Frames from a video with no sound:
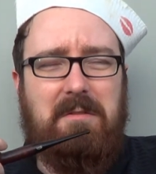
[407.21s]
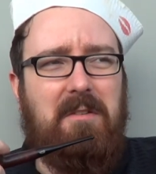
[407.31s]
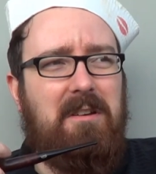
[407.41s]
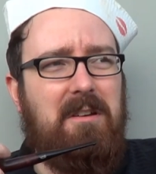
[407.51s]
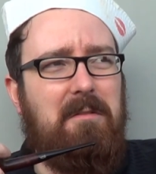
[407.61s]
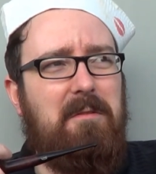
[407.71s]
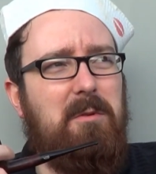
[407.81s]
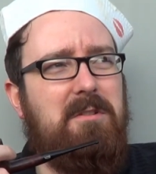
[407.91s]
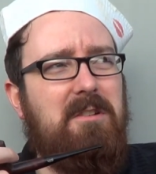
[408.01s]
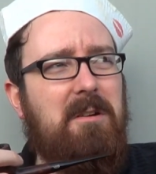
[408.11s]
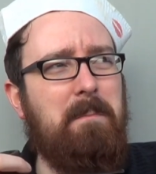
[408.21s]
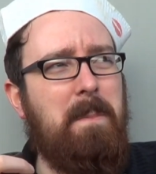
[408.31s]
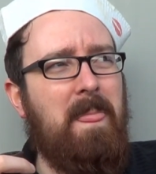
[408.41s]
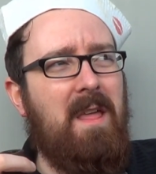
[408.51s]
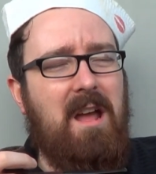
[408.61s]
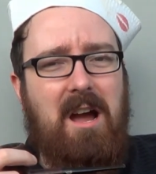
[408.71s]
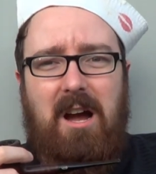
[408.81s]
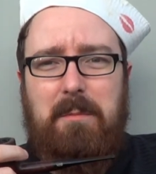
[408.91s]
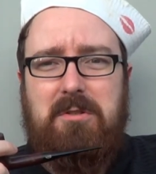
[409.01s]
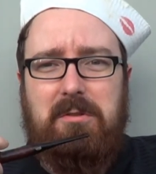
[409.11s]
I think if you were to
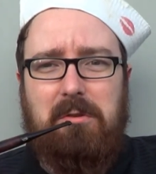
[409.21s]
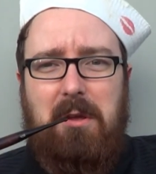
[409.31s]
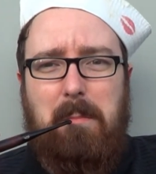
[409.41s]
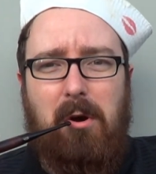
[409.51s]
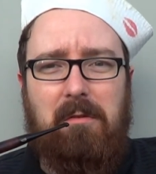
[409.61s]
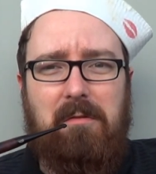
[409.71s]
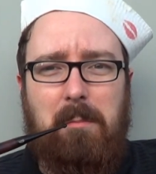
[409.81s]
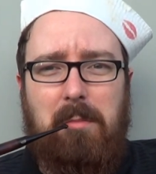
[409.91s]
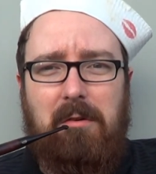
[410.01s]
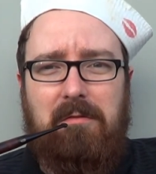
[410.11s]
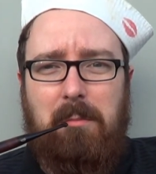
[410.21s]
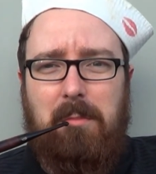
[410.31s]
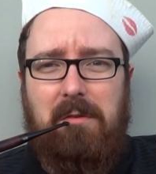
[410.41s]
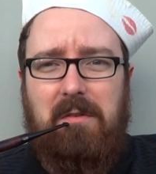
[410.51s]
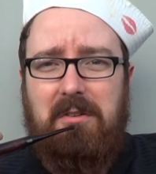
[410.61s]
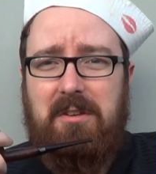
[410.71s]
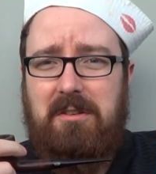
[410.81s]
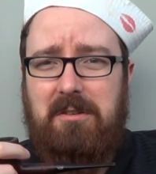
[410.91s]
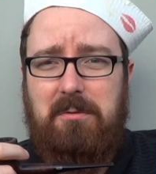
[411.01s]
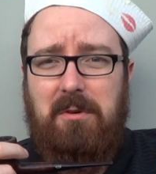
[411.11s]
absolutely puff and puff and puff on it,
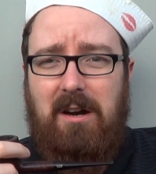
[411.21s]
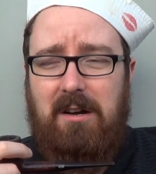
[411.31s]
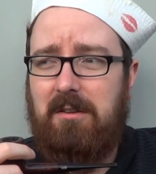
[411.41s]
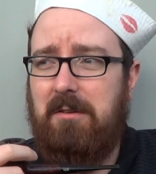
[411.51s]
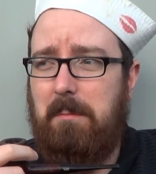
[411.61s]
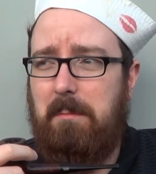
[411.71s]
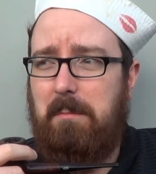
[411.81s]
you are going to